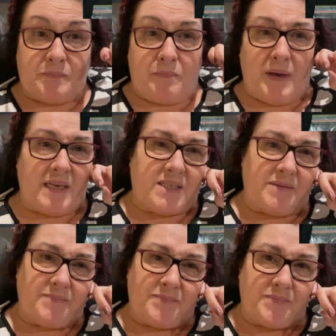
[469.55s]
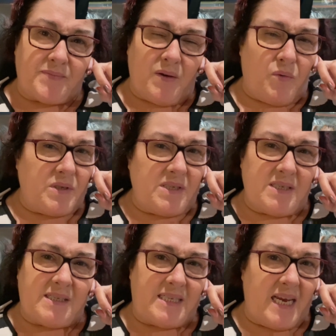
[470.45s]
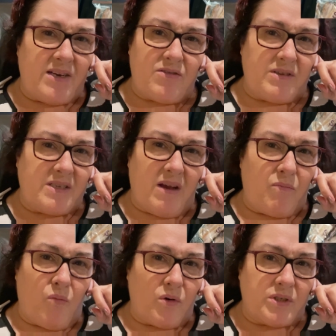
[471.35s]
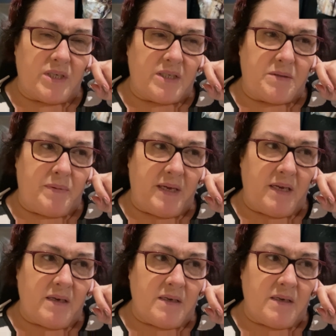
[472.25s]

but it wasn't as tender as I wanted it to be.